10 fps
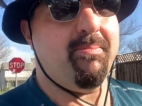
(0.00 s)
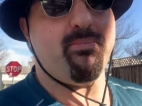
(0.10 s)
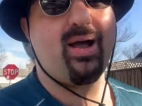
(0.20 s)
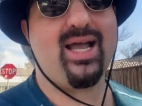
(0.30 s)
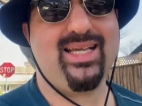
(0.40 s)

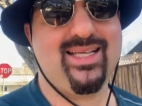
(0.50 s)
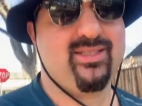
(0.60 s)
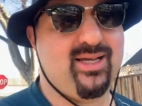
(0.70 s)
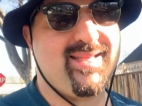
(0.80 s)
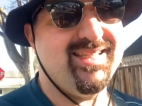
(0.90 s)
by uh,
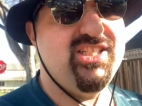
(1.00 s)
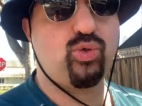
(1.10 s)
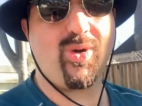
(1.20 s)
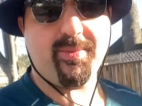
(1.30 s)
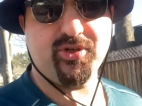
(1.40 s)
at least
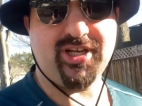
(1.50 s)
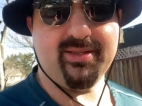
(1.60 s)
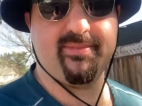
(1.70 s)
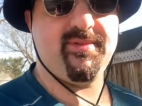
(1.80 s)
20%.